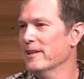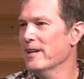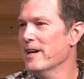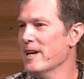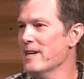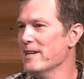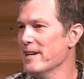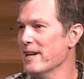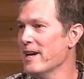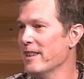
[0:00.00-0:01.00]
And,
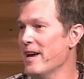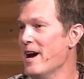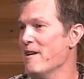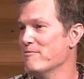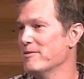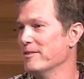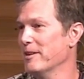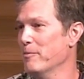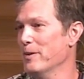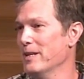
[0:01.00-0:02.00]
and I laugh.
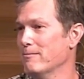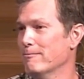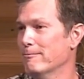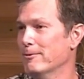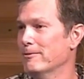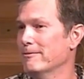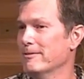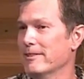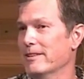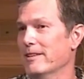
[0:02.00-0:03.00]
I'm like, well,
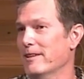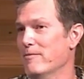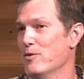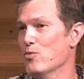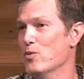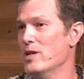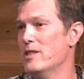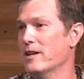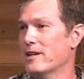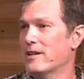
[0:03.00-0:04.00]
if you read
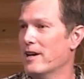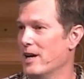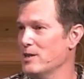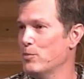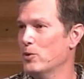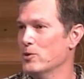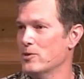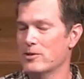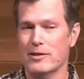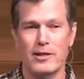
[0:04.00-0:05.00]
the
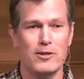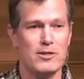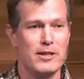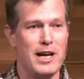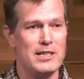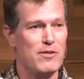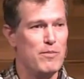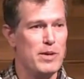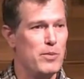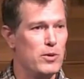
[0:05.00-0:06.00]
Gospels, there's lots of
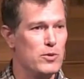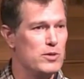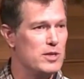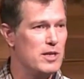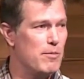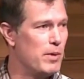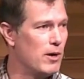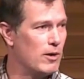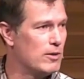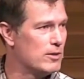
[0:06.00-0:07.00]
people who see the
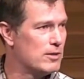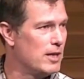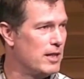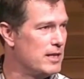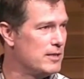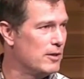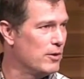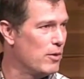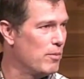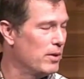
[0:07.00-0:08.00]
miracles and they still
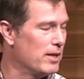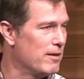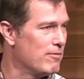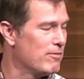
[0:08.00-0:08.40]
don't believe.